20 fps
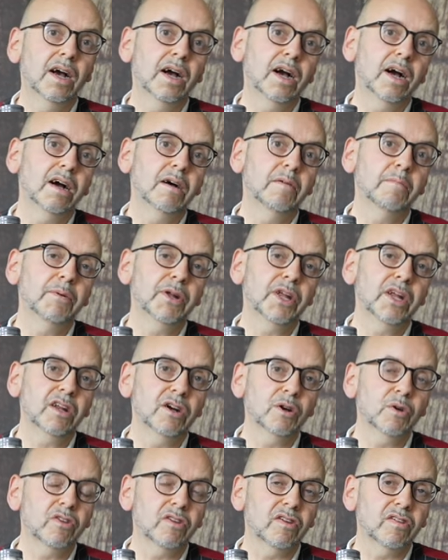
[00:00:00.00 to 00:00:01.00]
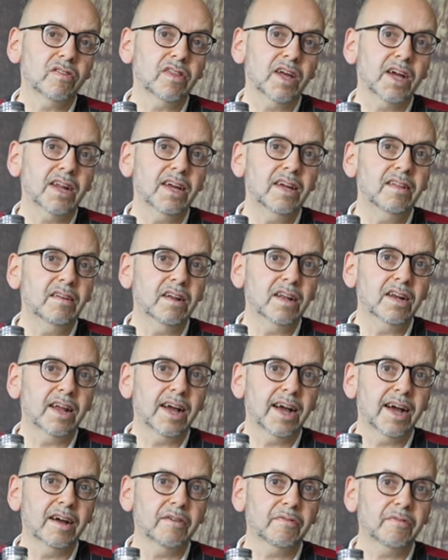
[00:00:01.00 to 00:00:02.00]
But he noticed that he didn't
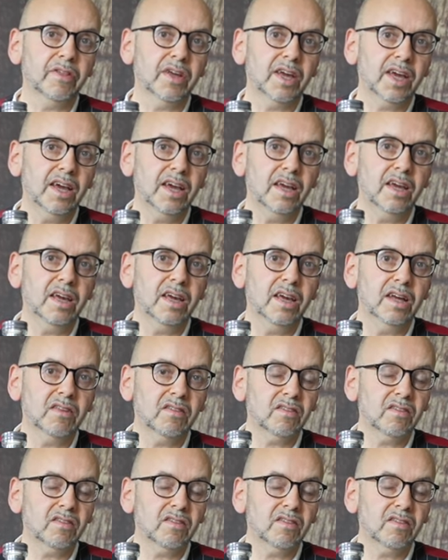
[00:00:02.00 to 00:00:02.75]
have the key